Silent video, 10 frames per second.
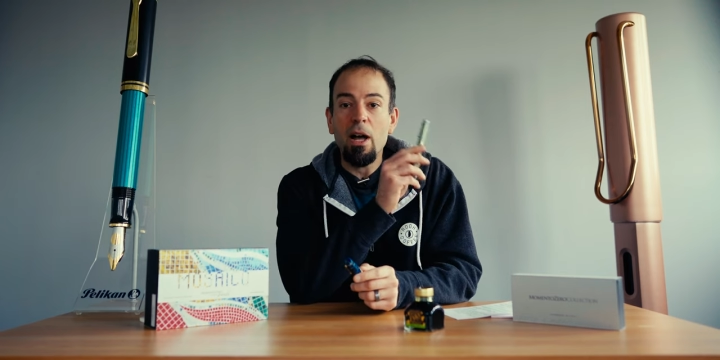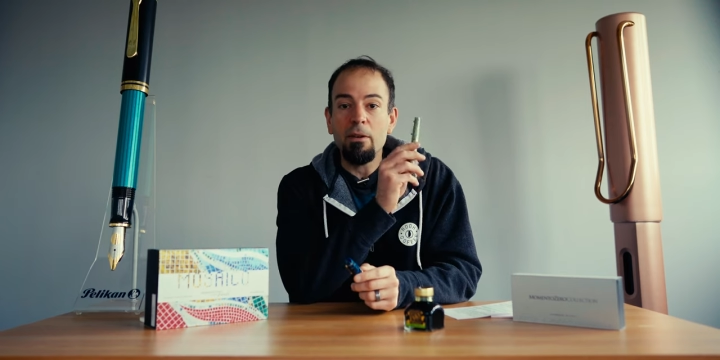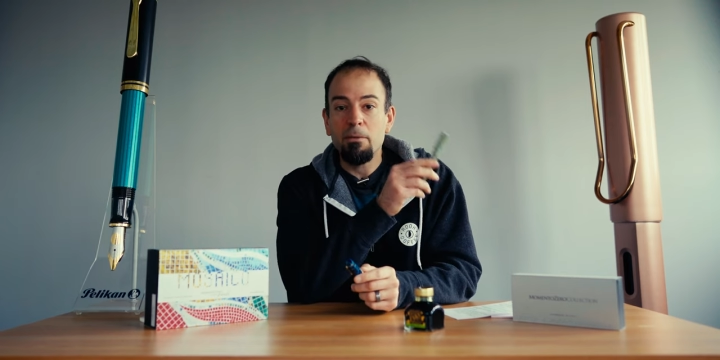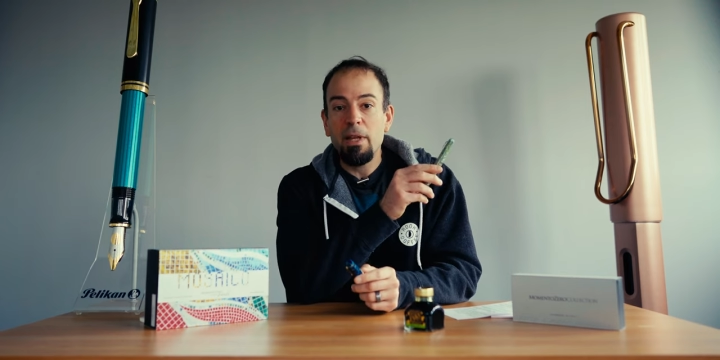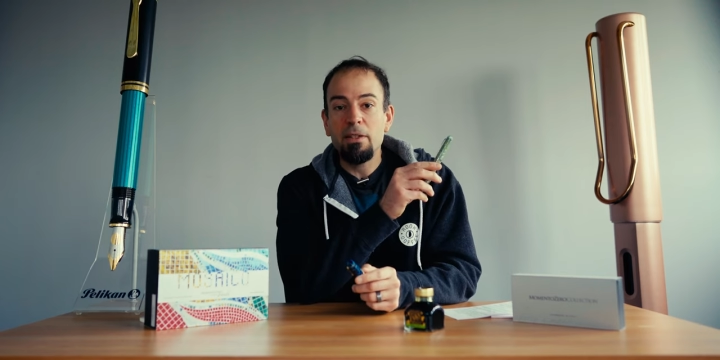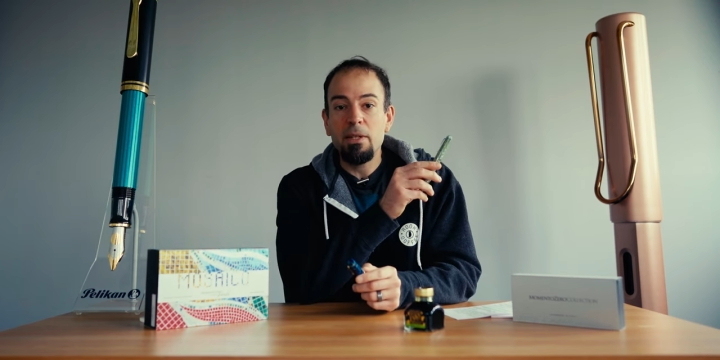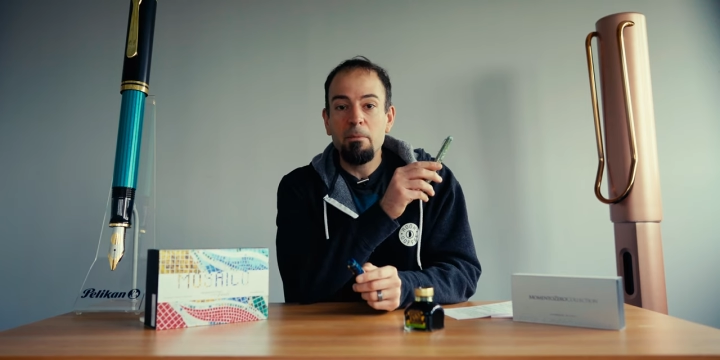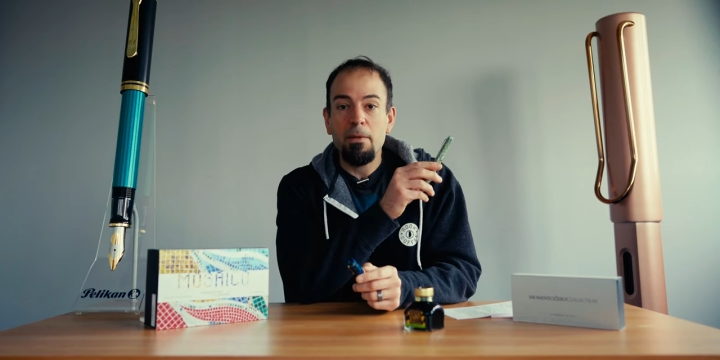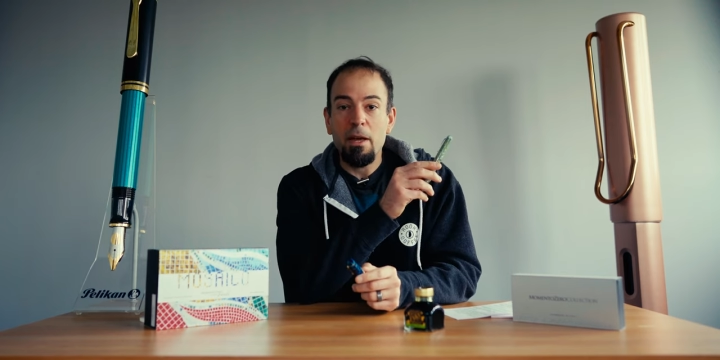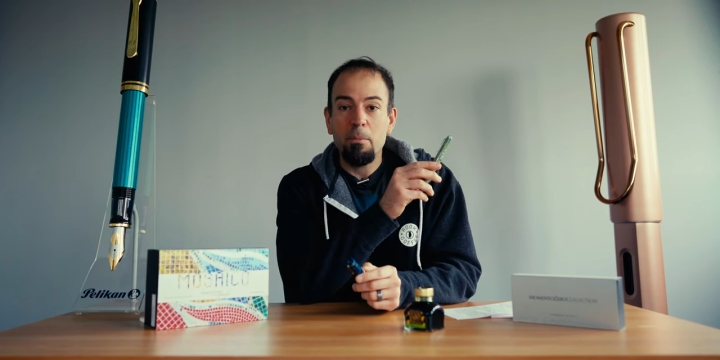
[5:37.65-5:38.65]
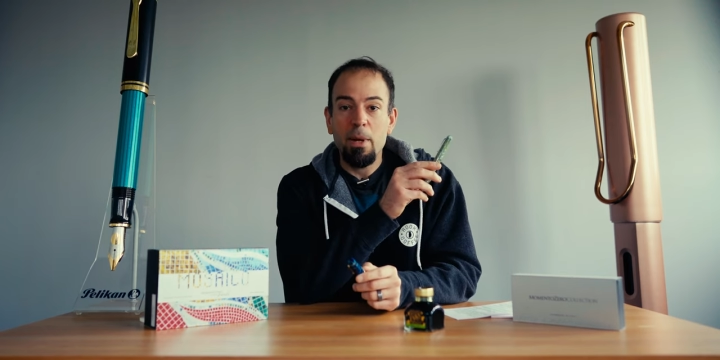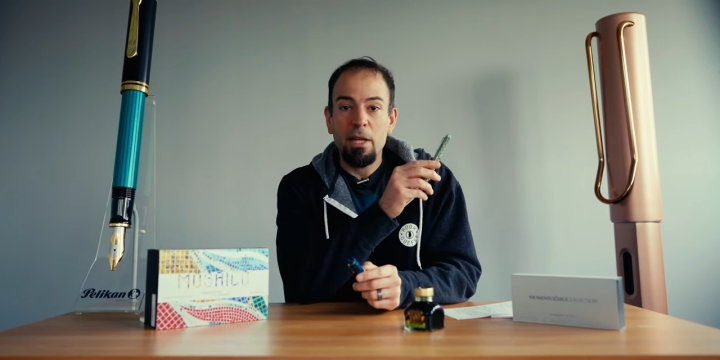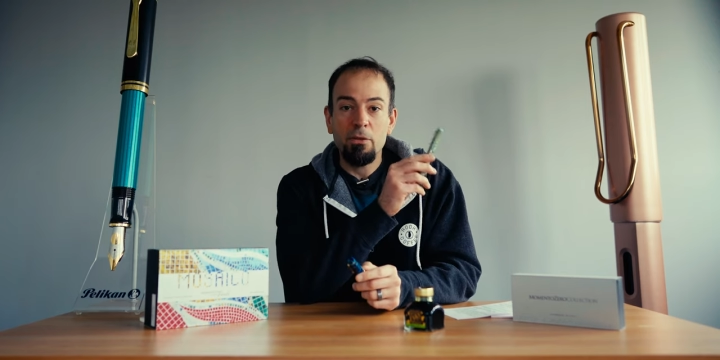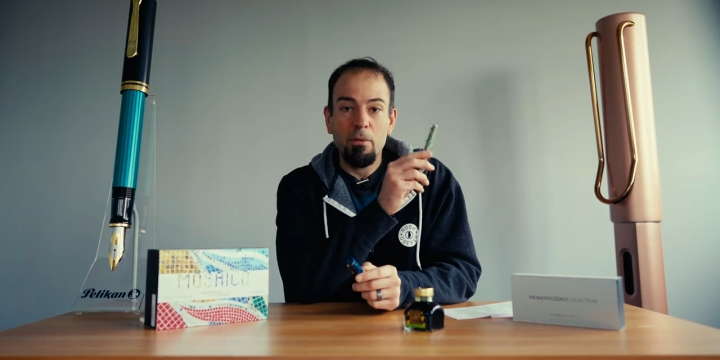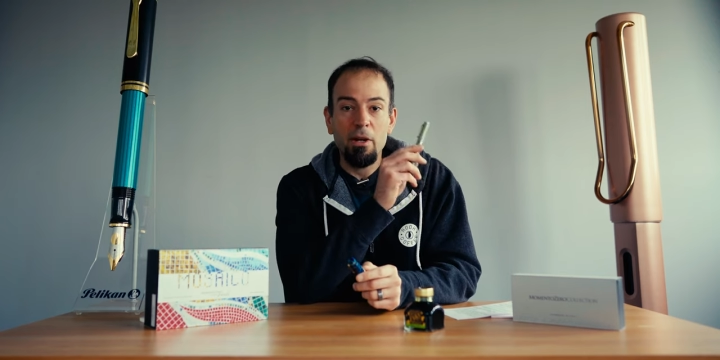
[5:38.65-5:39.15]
on Flex Nib Fountain
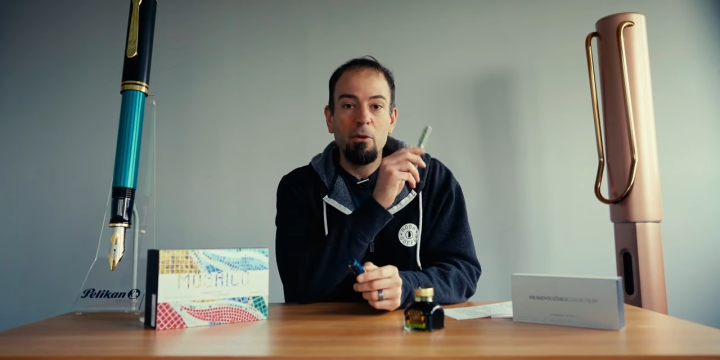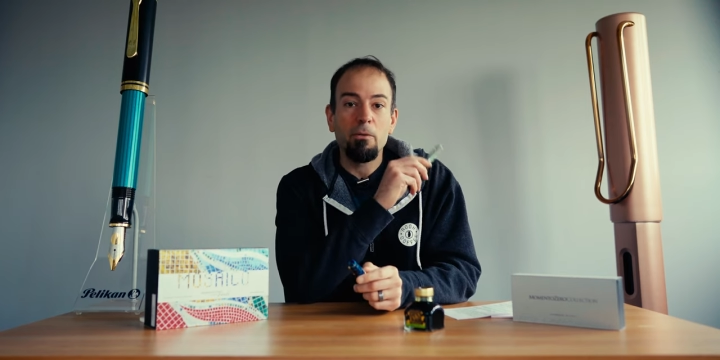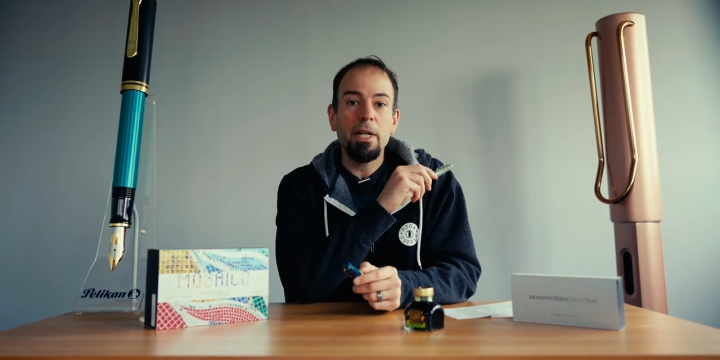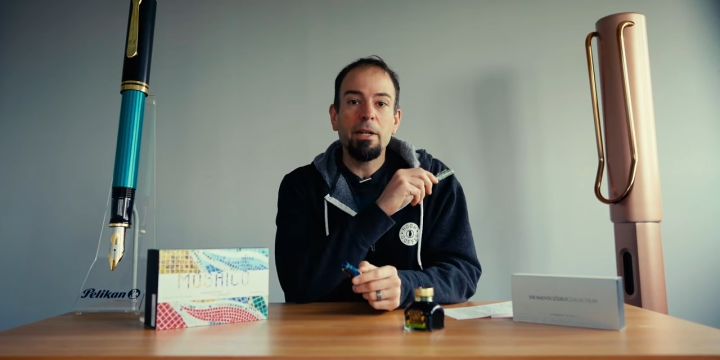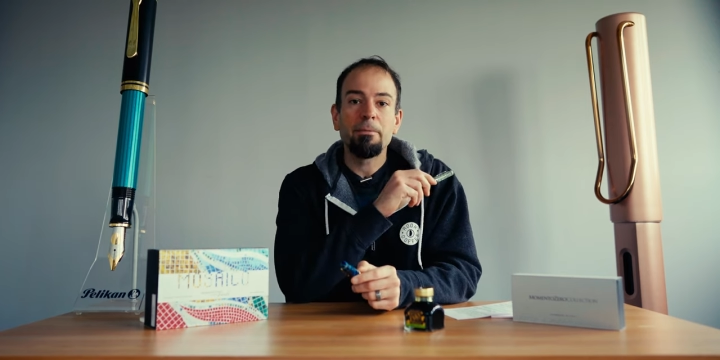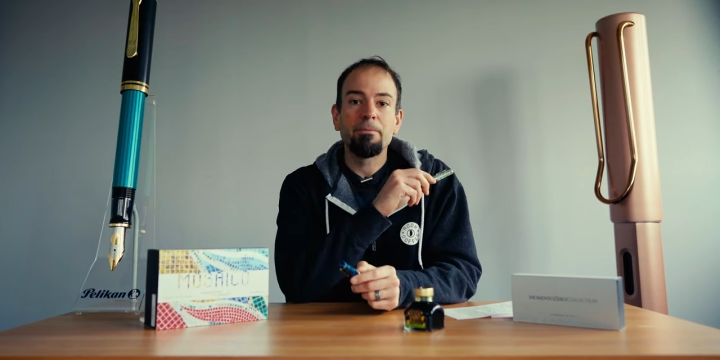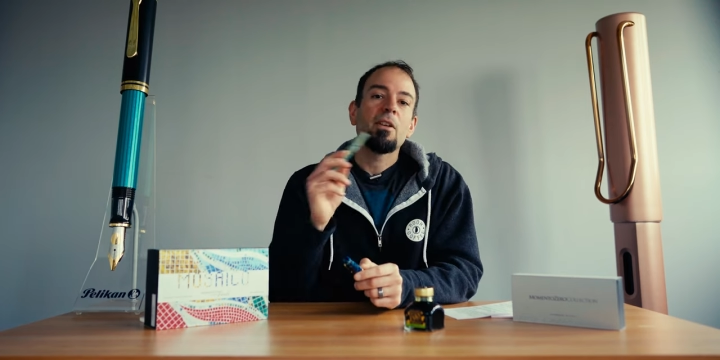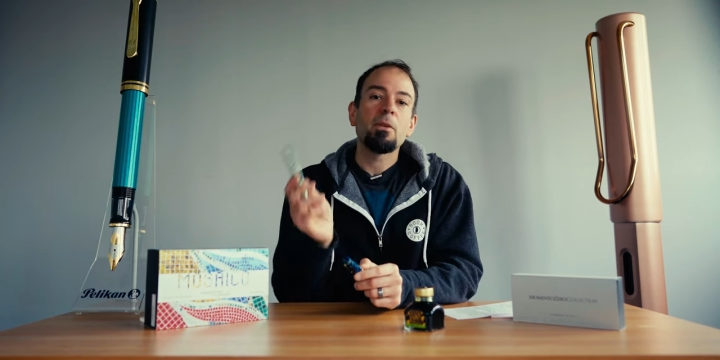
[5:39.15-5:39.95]
Pens right over here.